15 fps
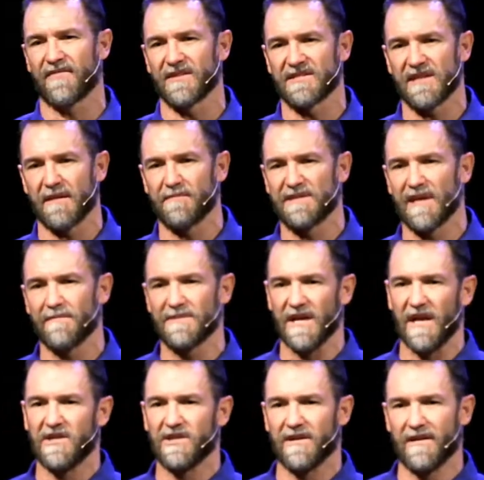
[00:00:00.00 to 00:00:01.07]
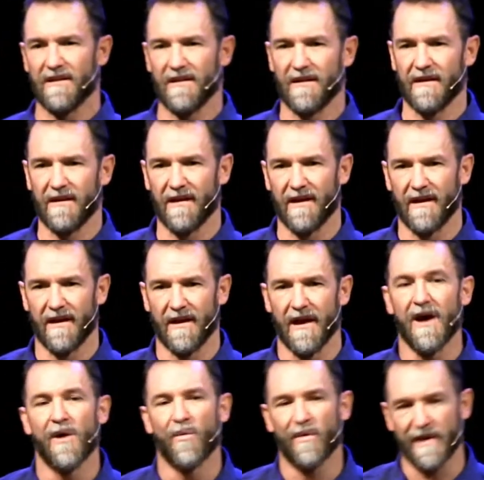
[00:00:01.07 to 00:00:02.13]
of the same temptation?
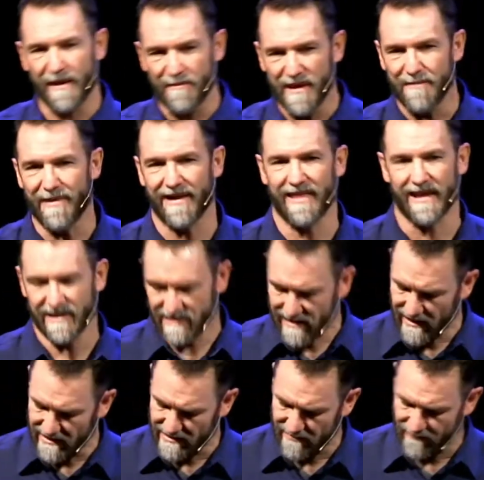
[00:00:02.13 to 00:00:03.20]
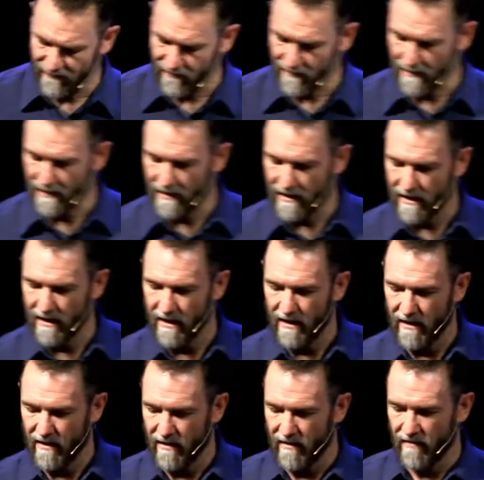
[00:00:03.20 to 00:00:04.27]
What I mean by that is this.
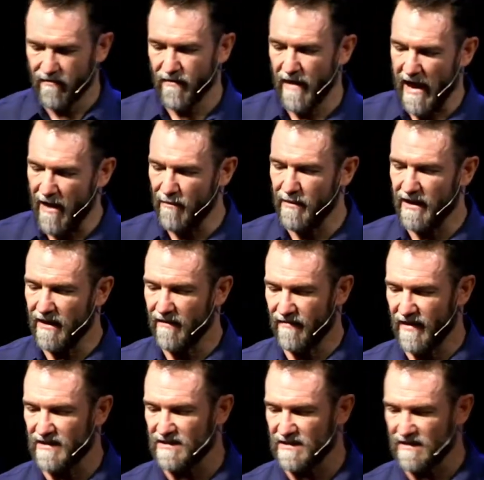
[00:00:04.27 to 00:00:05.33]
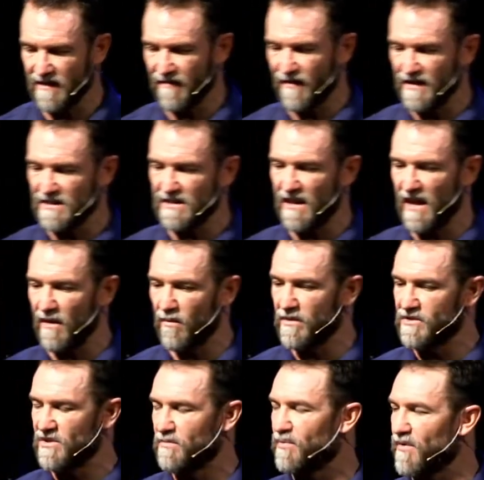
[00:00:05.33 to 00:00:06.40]
For how many of us, if I said, hey,
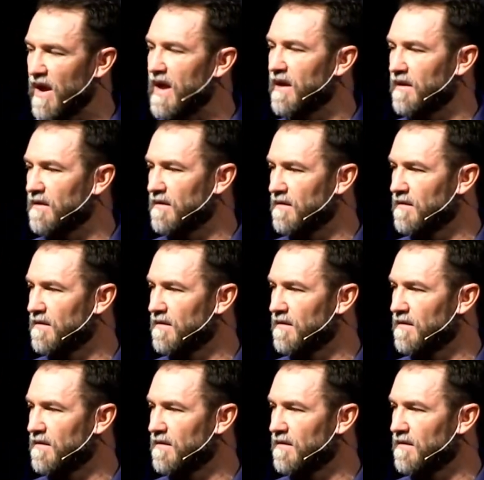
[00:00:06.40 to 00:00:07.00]
would you pray